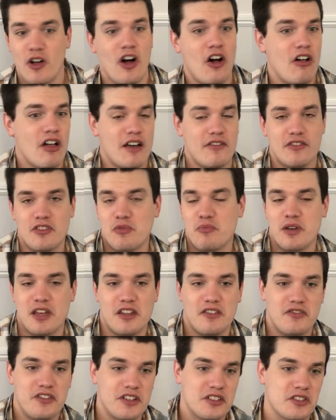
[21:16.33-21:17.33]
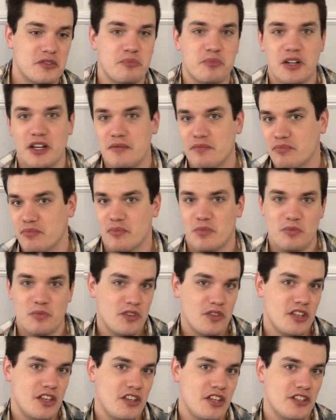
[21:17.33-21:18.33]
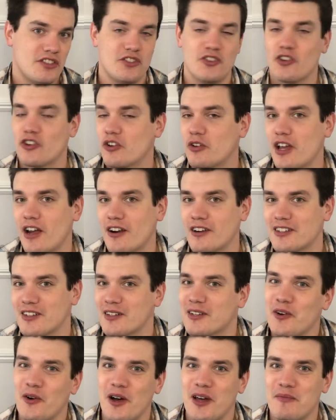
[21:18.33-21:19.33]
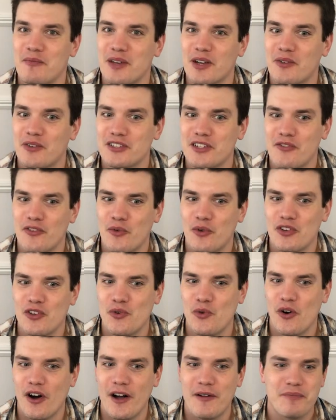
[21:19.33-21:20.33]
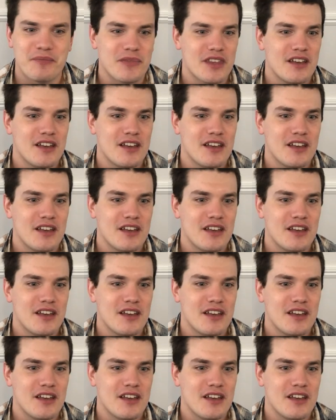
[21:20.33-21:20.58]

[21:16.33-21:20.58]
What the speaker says: All have their benefits, but it's your character. Go ahead and pick whichever one you want.